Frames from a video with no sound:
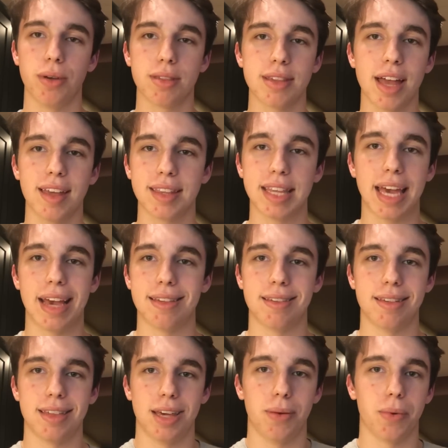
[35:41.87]
It's not like the
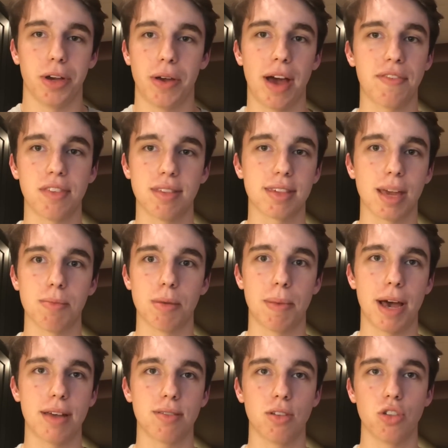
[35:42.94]
ACT where you have to skim the
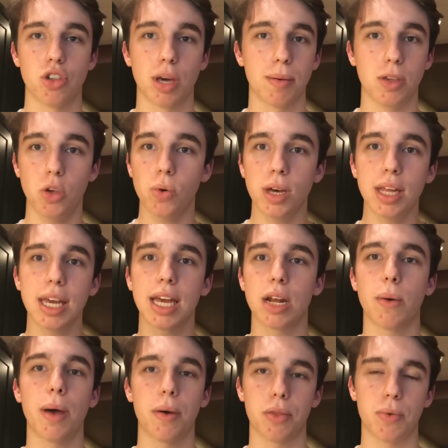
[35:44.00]
passage. Like you can
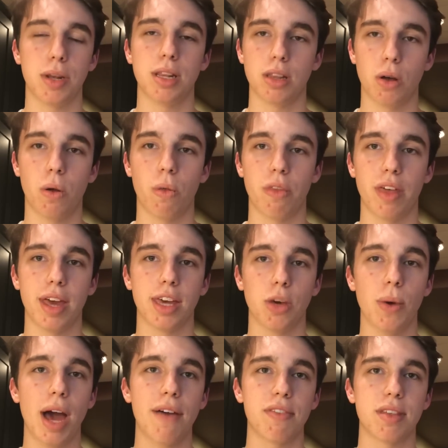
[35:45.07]
get away with reading the whole thing.
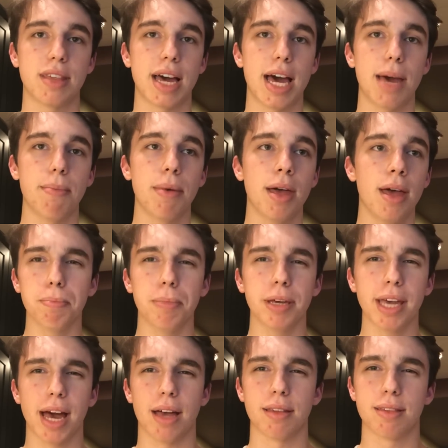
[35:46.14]
You have the time.
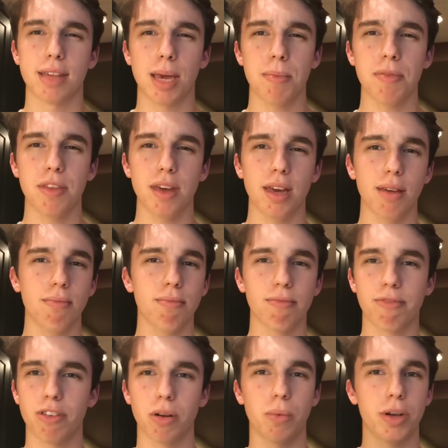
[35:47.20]
But yeah, same thing
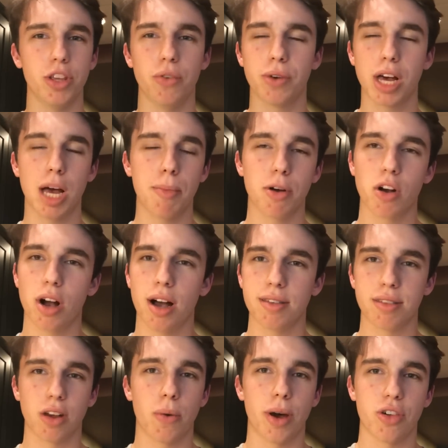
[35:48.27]
for when you come
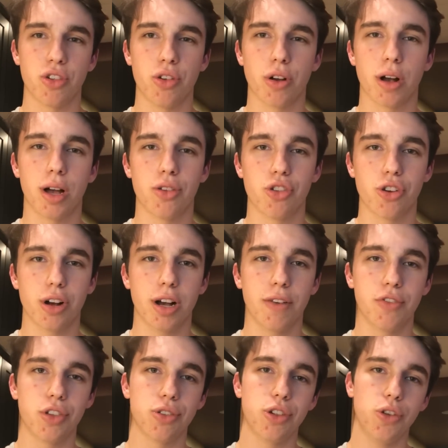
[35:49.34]
across a question you're unsure
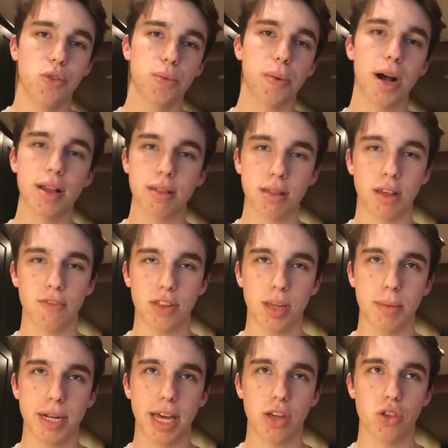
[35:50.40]
of, just use process of
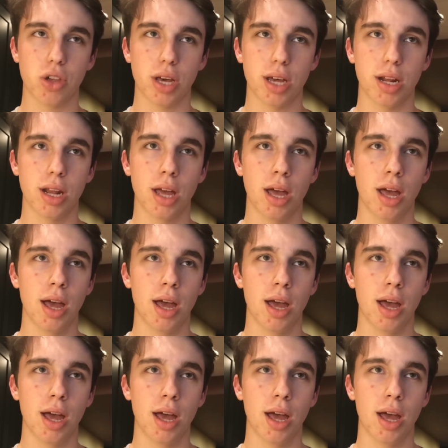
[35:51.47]
elimination.